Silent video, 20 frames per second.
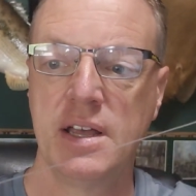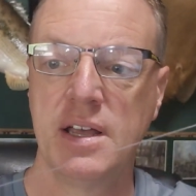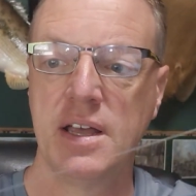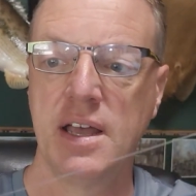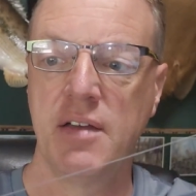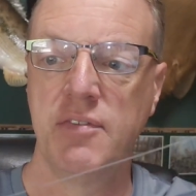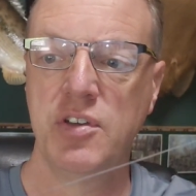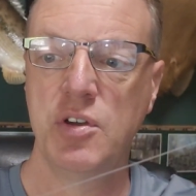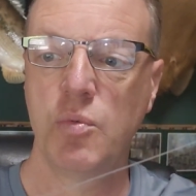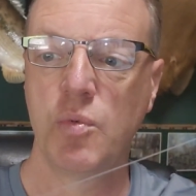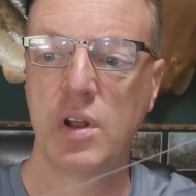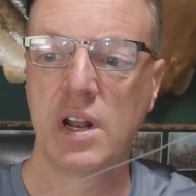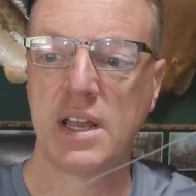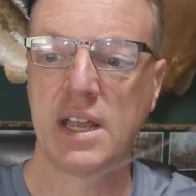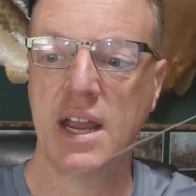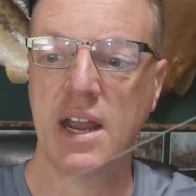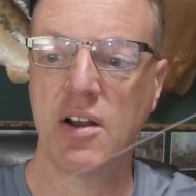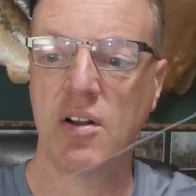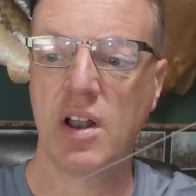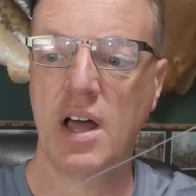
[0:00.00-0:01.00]
If you want to
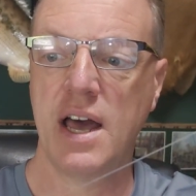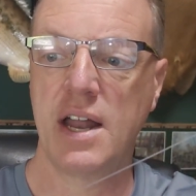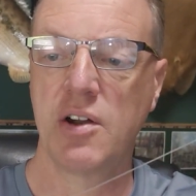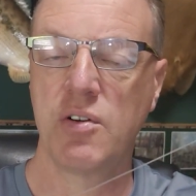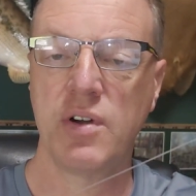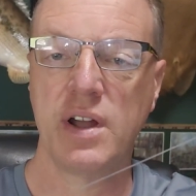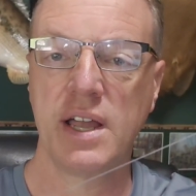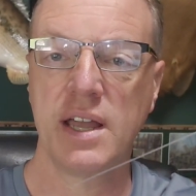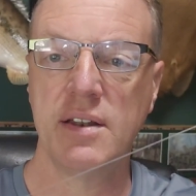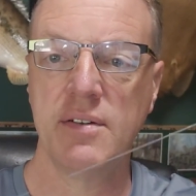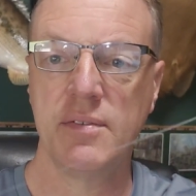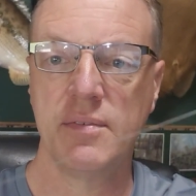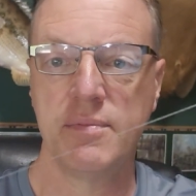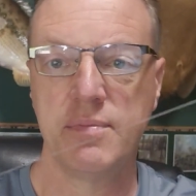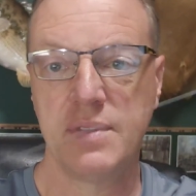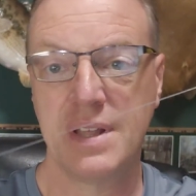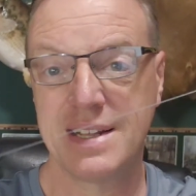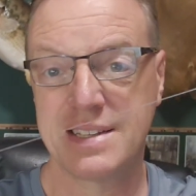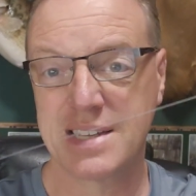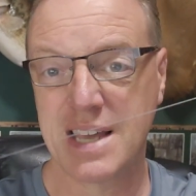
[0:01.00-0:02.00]
Carolina rig it,
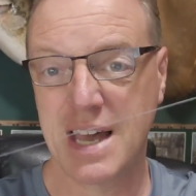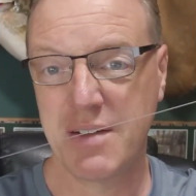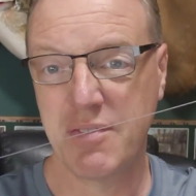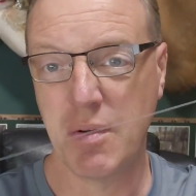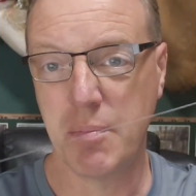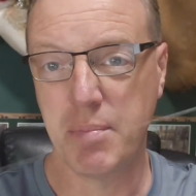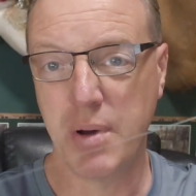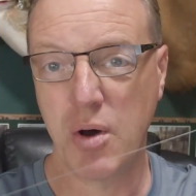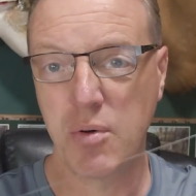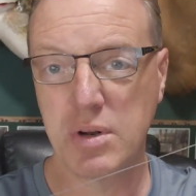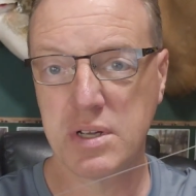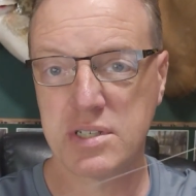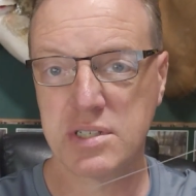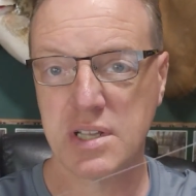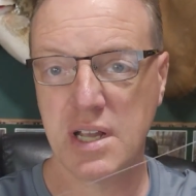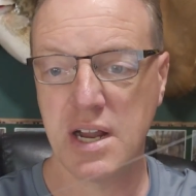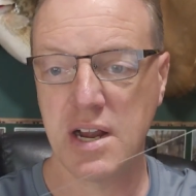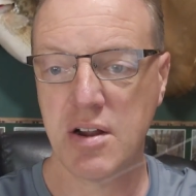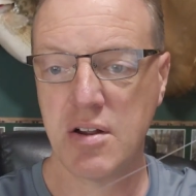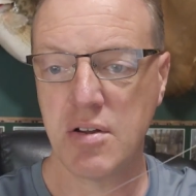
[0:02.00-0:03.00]
that's kind of a bonus
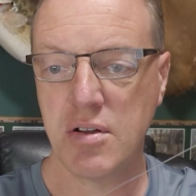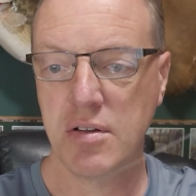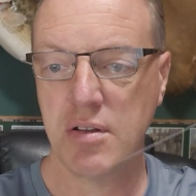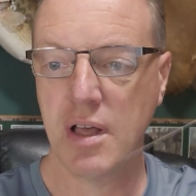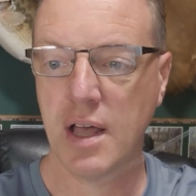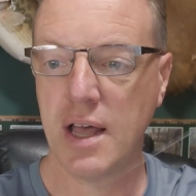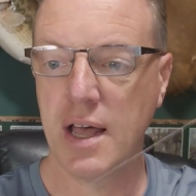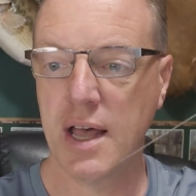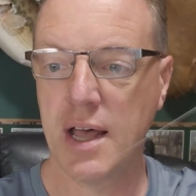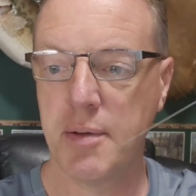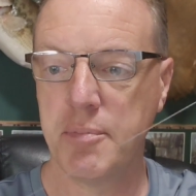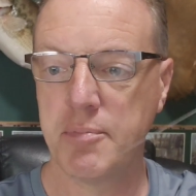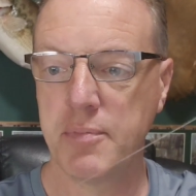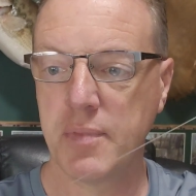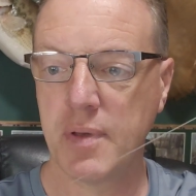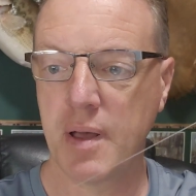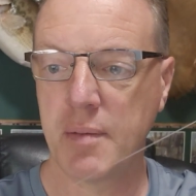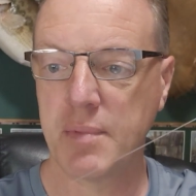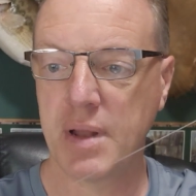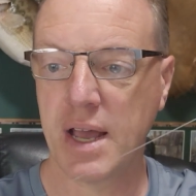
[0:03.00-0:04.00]
there. I'm
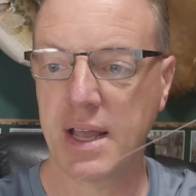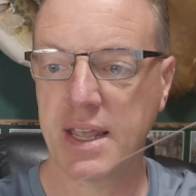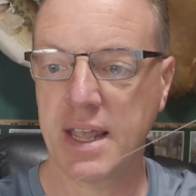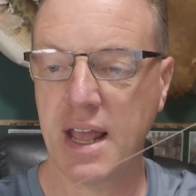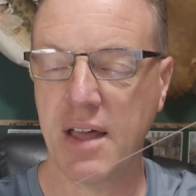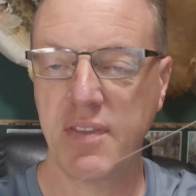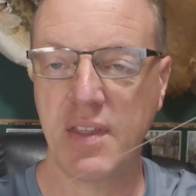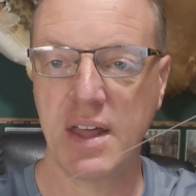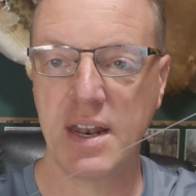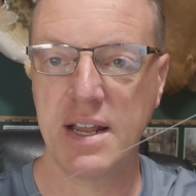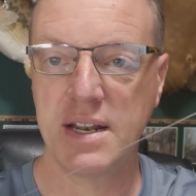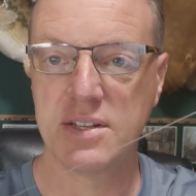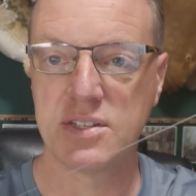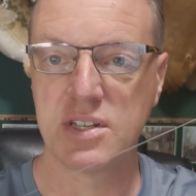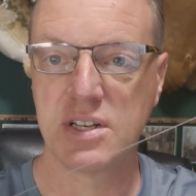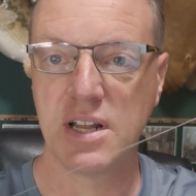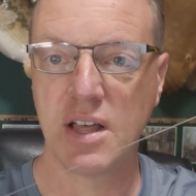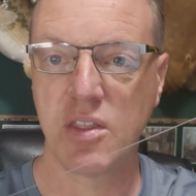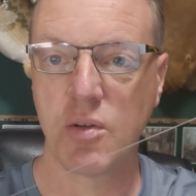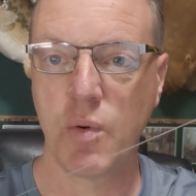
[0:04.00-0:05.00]
not counting that in as
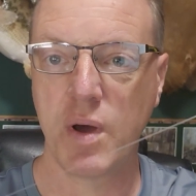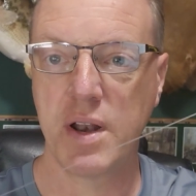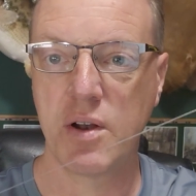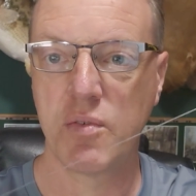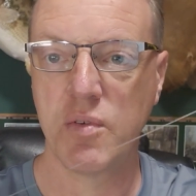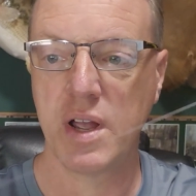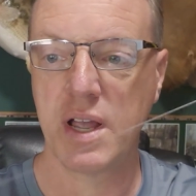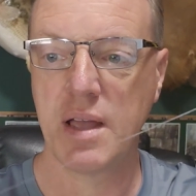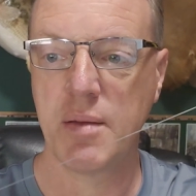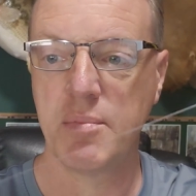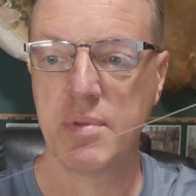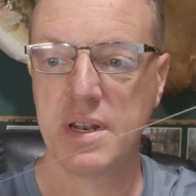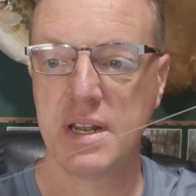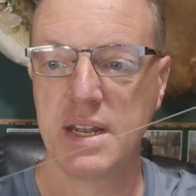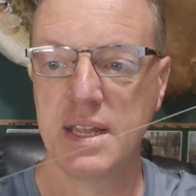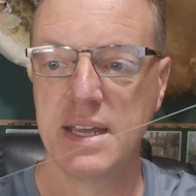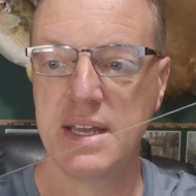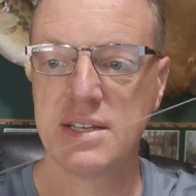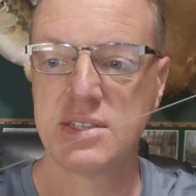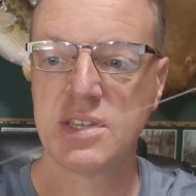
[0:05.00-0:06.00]
another way to rig it, but it
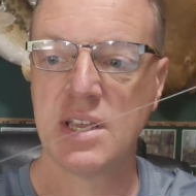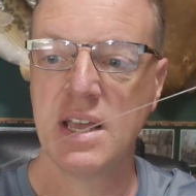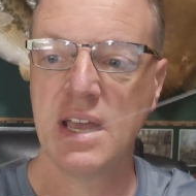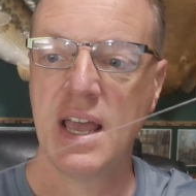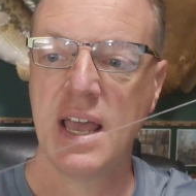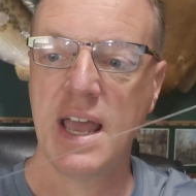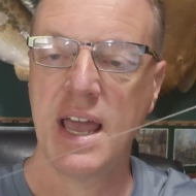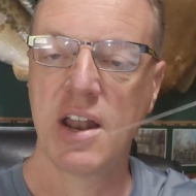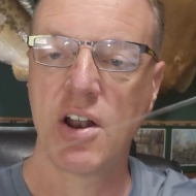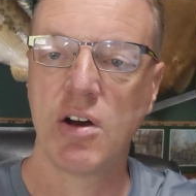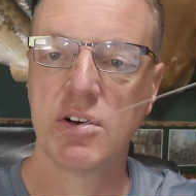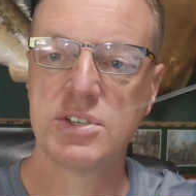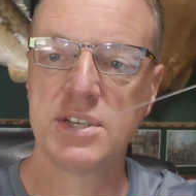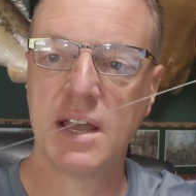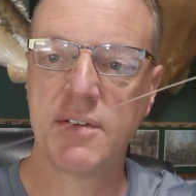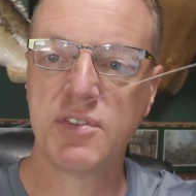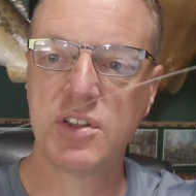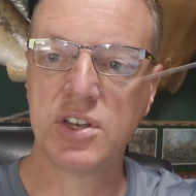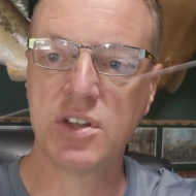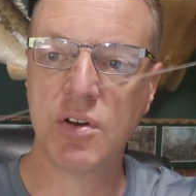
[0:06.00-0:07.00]
is. And all you
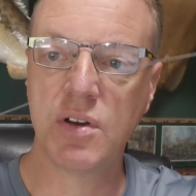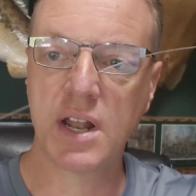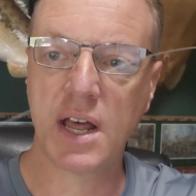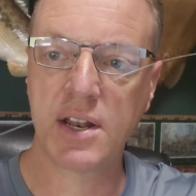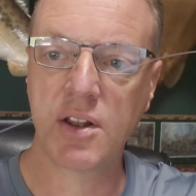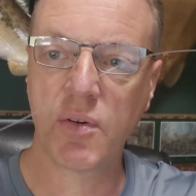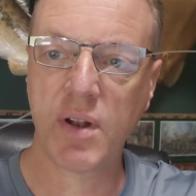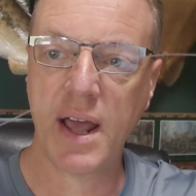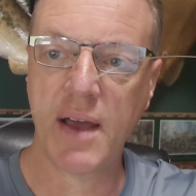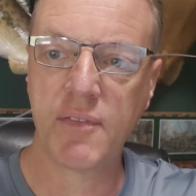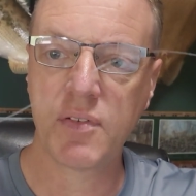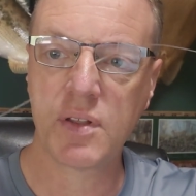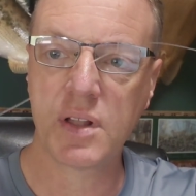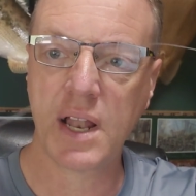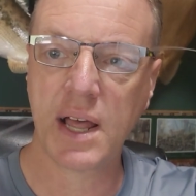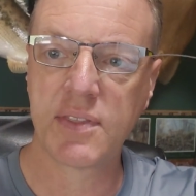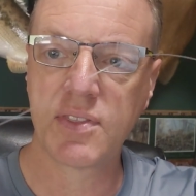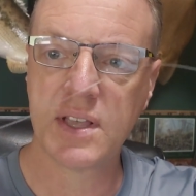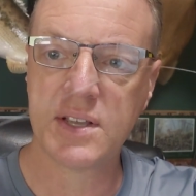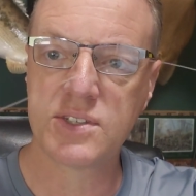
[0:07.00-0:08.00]
have to do, and I don't have them
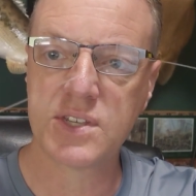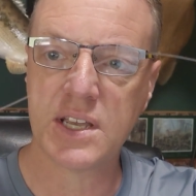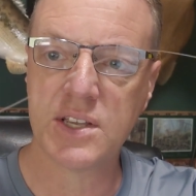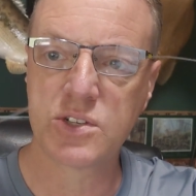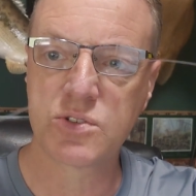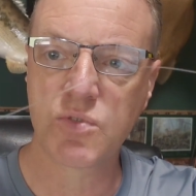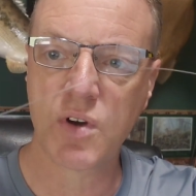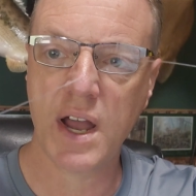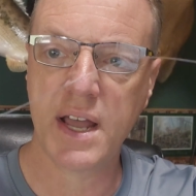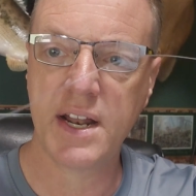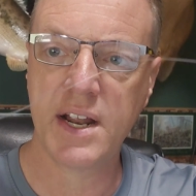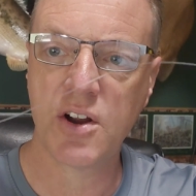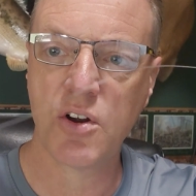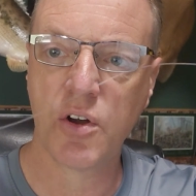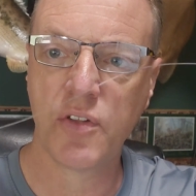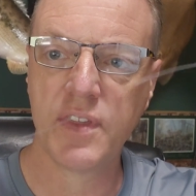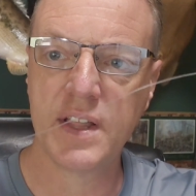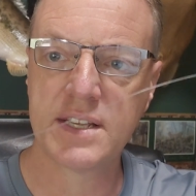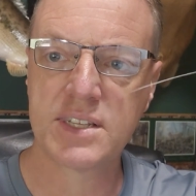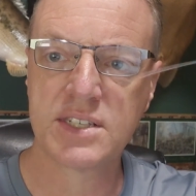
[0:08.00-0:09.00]
like this, is right here
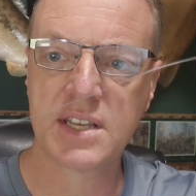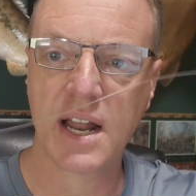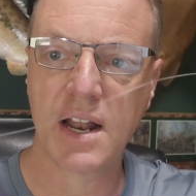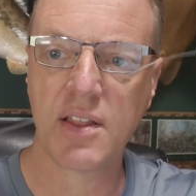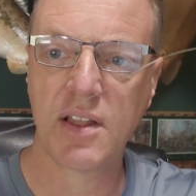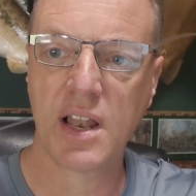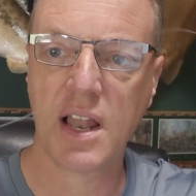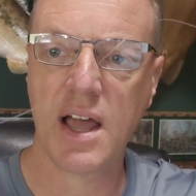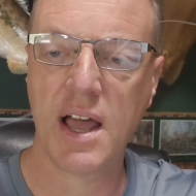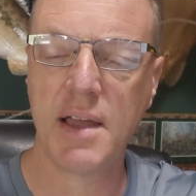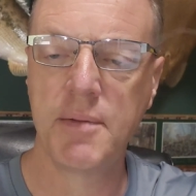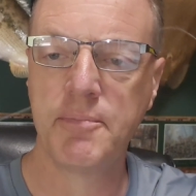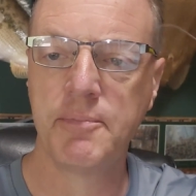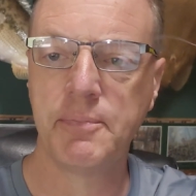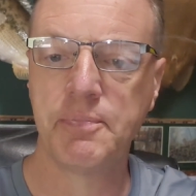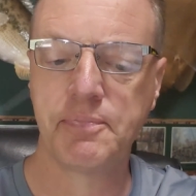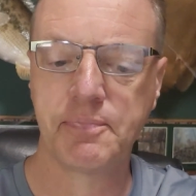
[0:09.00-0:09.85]
on this side of the line.